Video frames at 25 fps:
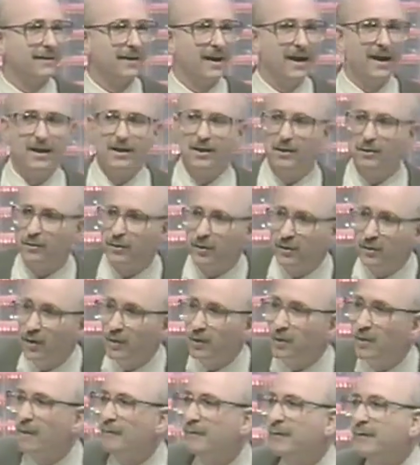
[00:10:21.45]
Okay, and you, you know
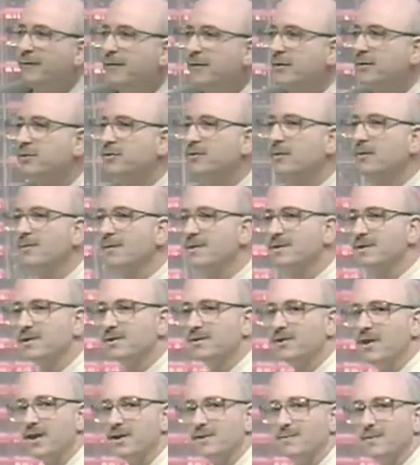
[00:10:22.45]
you have a future and risk
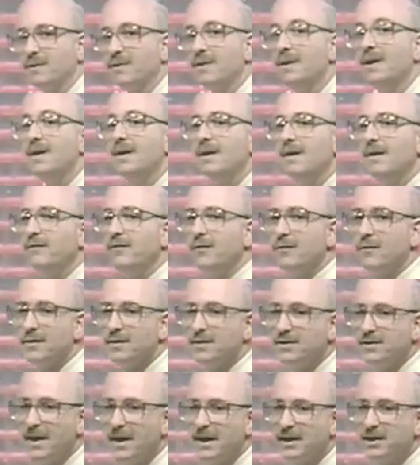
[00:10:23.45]
assessment if you
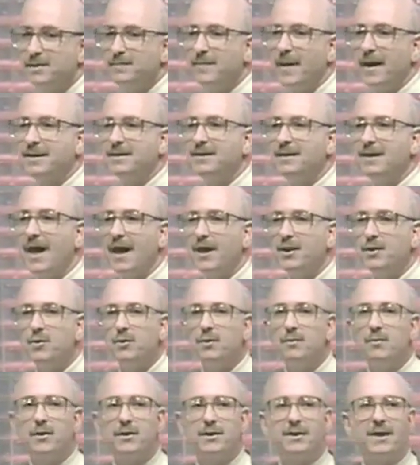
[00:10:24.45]
can say expected
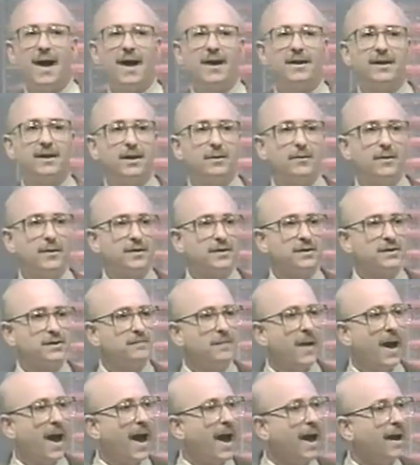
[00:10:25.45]
annual mortality with a
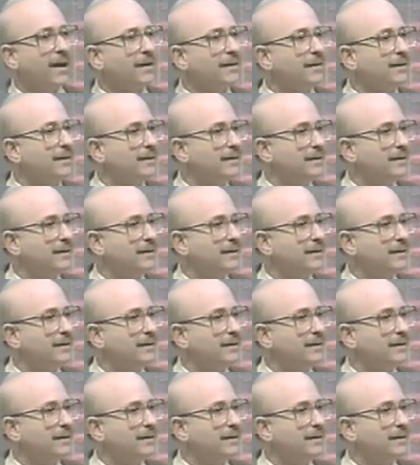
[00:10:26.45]
smile.